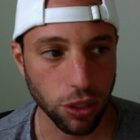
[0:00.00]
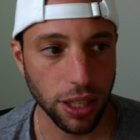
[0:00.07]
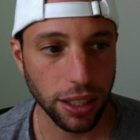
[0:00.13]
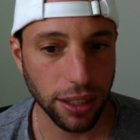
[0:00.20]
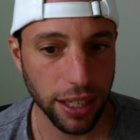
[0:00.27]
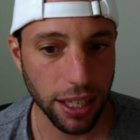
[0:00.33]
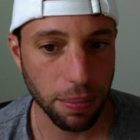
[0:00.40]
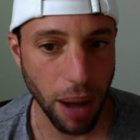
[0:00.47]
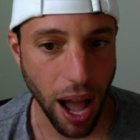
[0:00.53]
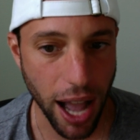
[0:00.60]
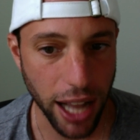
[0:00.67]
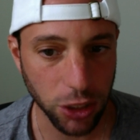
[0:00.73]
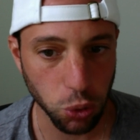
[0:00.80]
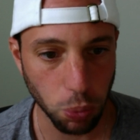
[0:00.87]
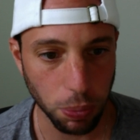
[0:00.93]
think Nyheim
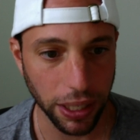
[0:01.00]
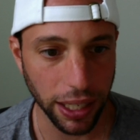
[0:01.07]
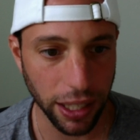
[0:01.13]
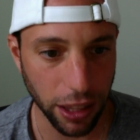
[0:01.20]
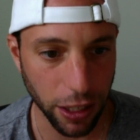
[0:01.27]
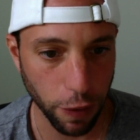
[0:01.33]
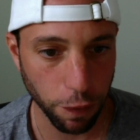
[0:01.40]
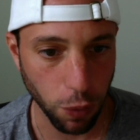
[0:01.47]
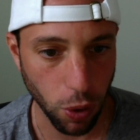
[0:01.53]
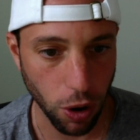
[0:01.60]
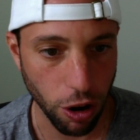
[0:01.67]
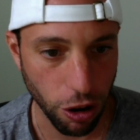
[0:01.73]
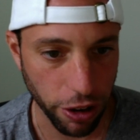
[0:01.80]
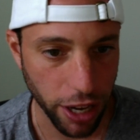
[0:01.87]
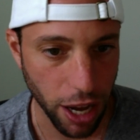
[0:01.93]
Hines will be in there for
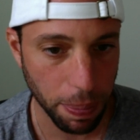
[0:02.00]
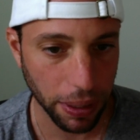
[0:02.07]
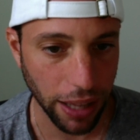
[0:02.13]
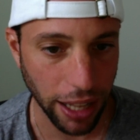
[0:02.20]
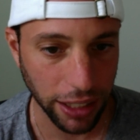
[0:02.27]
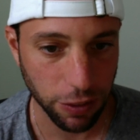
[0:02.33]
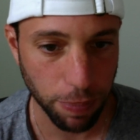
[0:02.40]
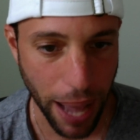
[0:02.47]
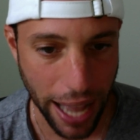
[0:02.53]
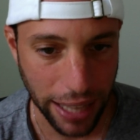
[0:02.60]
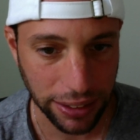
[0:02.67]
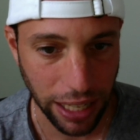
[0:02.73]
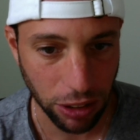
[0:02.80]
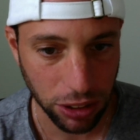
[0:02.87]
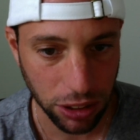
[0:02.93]
hurry up and lots of
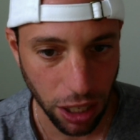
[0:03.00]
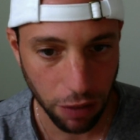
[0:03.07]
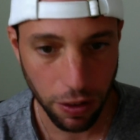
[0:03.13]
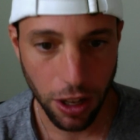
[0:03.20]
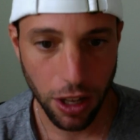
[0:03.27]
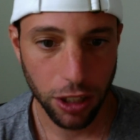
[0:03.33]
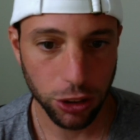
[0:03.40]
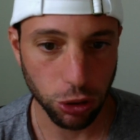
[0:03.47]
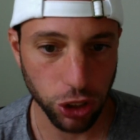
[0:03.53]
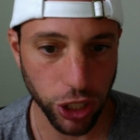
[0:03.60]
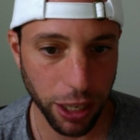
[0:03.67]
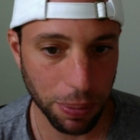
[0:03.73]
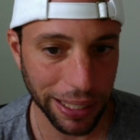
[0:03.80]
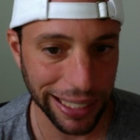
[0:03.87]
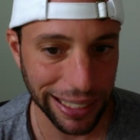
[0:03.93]
pass down stuff. So
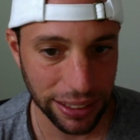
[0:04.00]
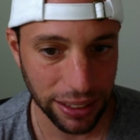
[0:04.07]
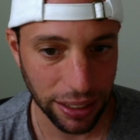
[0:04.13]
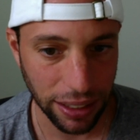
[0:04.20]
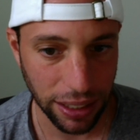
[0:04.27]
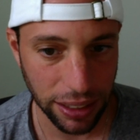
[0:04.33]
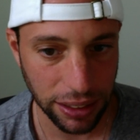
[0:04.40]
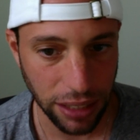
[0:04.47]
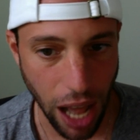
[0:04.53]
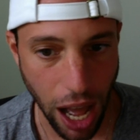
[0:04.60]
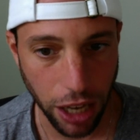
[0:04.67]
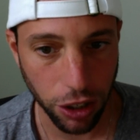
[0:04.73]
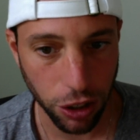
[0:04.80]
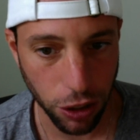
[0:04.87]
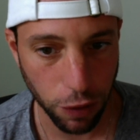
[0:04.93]
Jacob Eason is
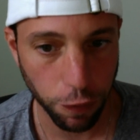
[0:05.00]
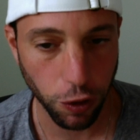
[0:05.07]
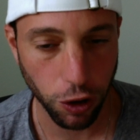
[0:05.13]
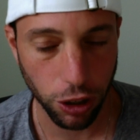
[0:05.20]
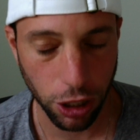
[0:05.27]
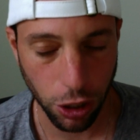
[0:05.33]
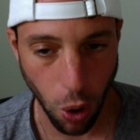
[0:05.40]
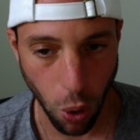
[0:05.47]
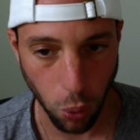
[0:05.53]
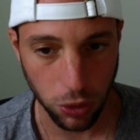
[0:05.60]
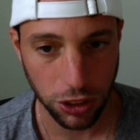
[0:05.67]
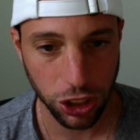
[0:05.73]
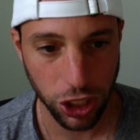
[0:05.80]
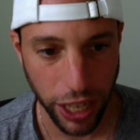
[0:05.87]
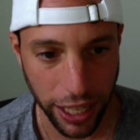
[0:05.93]
not good for
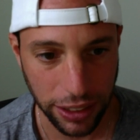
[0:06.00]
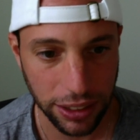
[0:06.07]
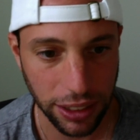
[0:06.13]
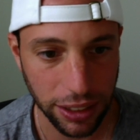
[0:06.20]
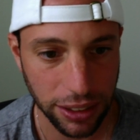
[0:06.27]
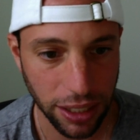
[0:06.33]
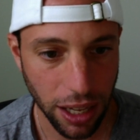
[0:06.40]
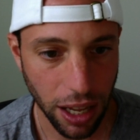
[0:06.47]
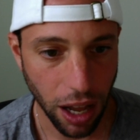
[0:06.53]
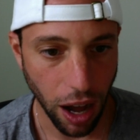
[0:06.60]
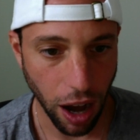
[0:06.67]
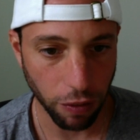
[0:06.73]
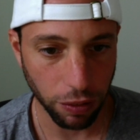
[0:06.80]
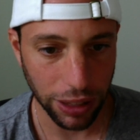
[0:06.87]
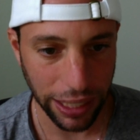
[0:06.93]
Colts' chances
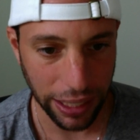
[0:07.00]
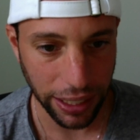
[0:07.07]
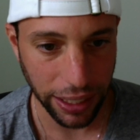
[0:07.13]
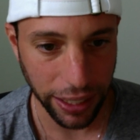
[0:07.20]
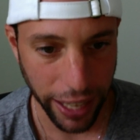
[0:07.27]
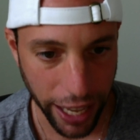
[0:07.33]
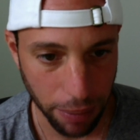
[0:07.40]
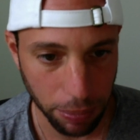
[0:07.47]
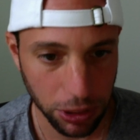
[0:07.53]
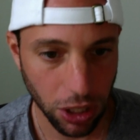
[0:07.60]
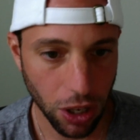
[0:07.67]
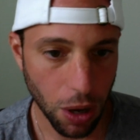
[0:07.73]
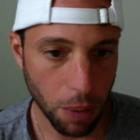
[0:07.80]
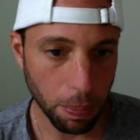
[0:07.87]
of leading games.